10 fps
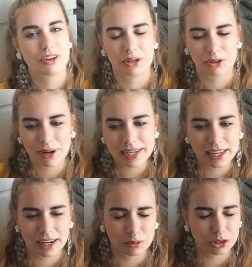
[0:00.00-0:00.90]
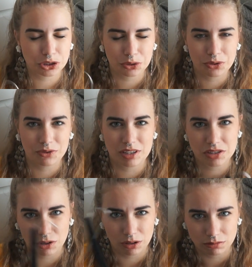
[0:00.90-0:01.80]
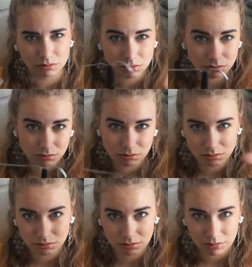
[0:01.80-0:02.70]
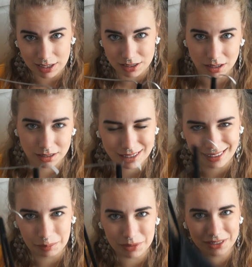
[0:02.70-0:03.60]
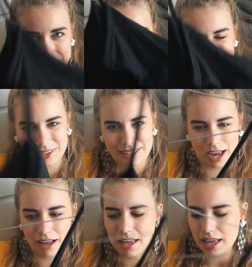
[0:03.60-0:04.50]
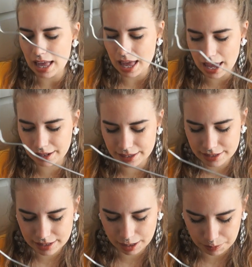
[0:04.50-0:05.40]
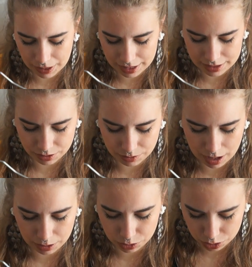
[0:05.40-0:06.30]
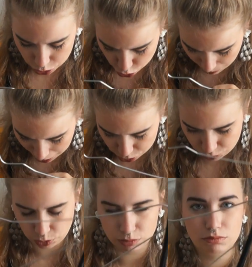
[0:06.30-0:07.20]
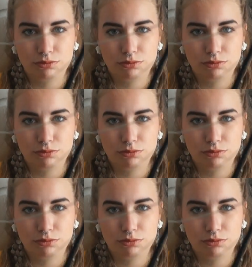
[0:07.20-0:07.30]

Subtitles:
very great and I will show you this on inserted clip. So yeah. And this I paid around £2 for.